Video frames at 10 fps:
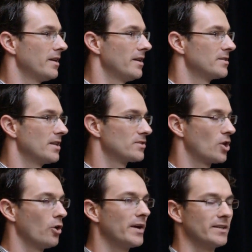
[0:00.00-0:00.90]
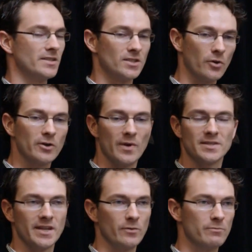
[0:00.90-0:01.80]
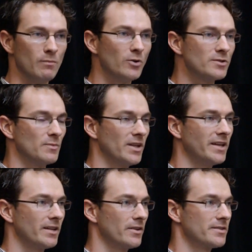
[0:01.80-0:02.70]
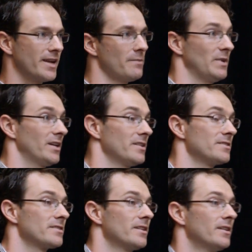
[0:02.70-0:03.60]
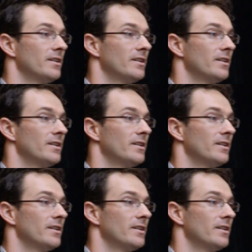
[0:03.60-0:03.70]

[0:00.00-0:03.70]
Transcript: is going to resonate with most millennials, not because